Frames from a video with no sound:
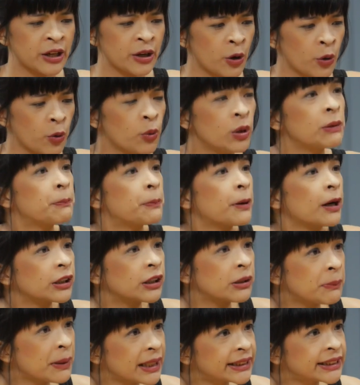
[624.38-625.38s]
will pardon
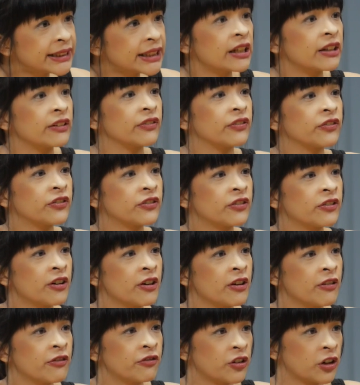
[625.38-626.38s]
myself
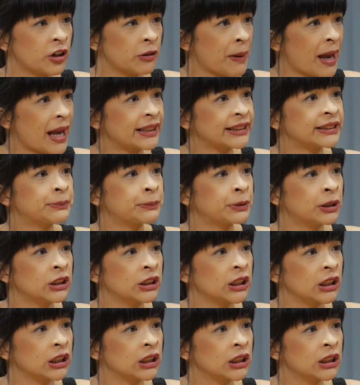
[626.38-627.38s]
for mass
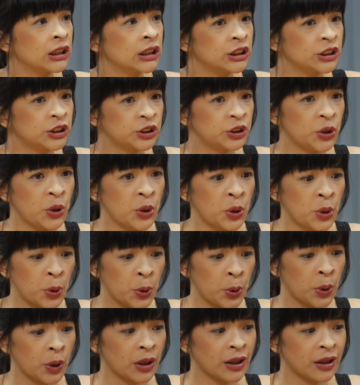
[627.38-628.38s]
murder. Mm. So
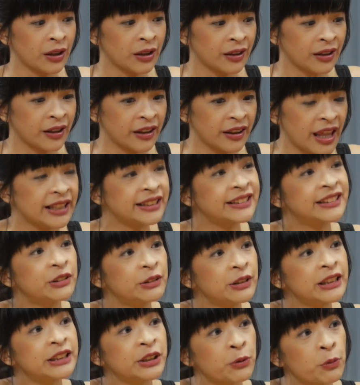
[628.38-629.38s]
that's the
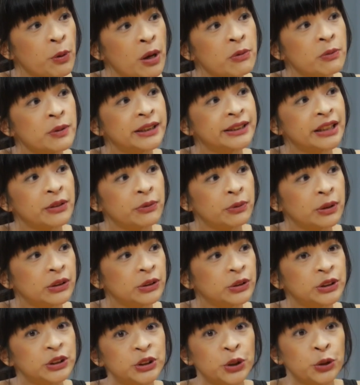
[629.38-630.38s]
reason why we say we're
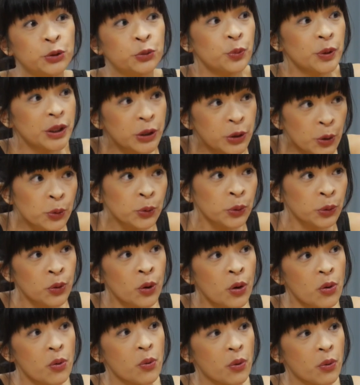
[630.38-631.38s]
concerned. We don't
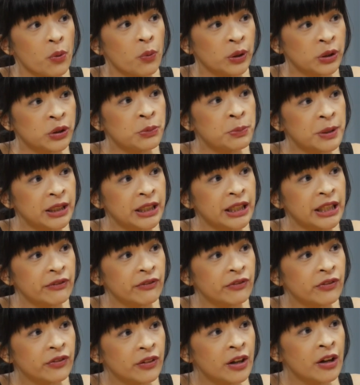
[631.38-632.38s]
know what to believe
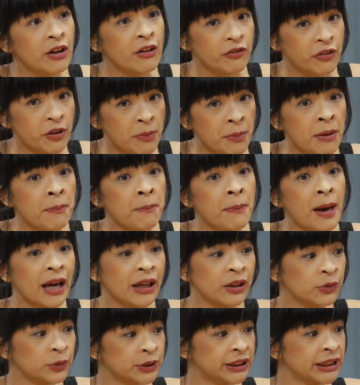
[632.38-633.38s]
from a man
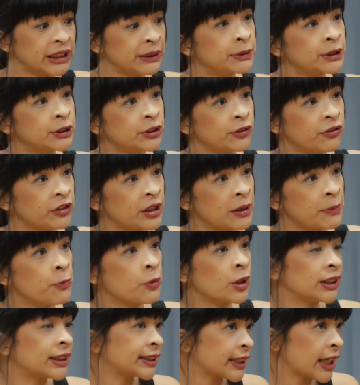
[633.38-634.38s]
who seems to flip
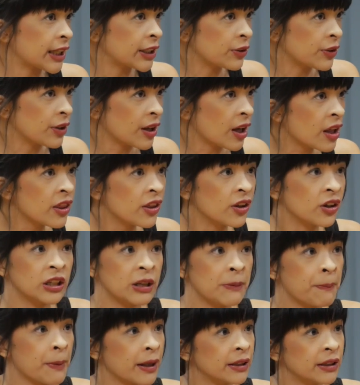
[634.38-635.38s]
one side to the other
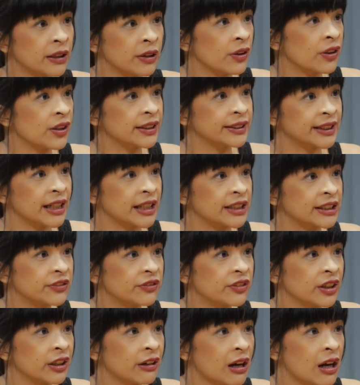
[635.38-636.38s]
depending on the size of
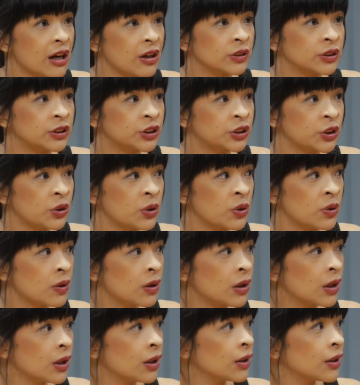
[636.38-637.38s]
the crowd. So
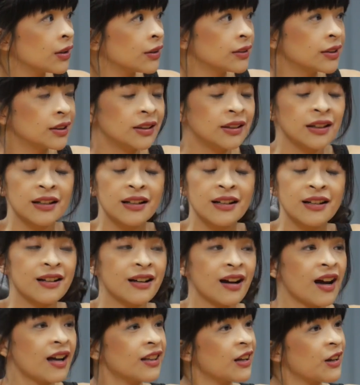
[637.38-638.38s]

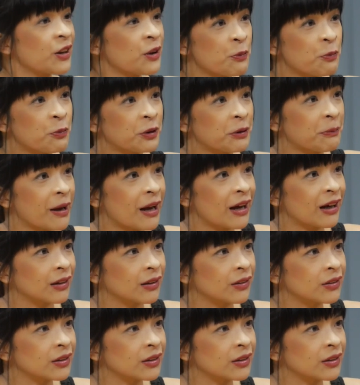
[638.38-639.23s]
God, I hope we're paranoid.